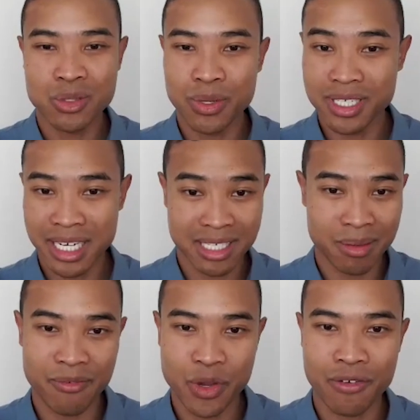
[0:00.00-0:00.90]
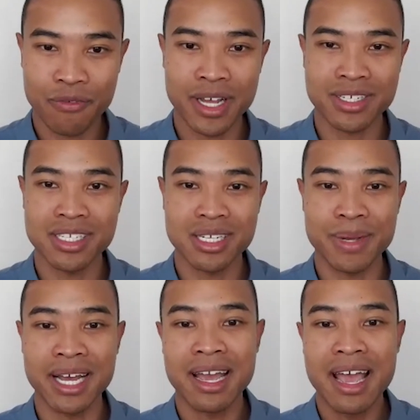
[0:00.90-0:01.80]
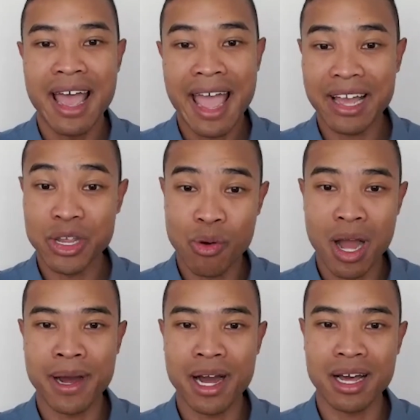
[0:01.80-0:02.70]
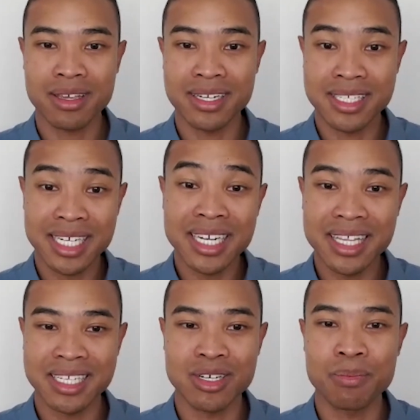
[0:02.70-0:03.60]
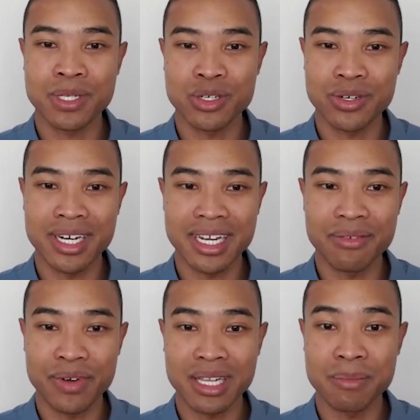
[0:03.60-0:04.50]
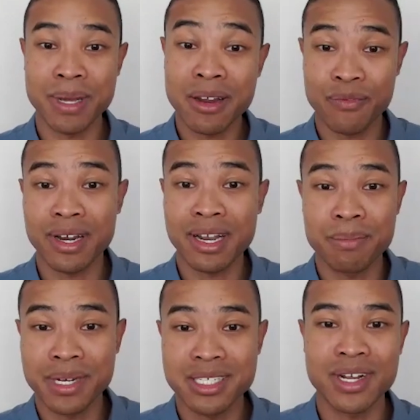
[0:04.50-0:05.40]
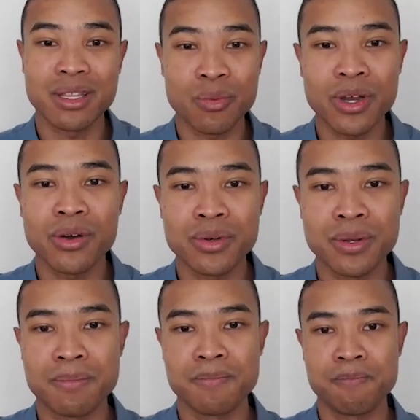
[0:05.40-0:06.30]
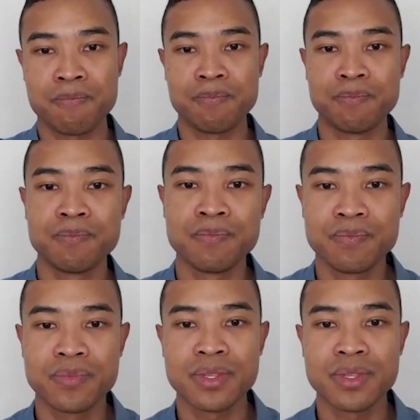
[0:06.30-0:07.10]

Just wanted to hear some of your reflections about how UiPath can sit in this opportunity and really benefit companies around the world. Yeah,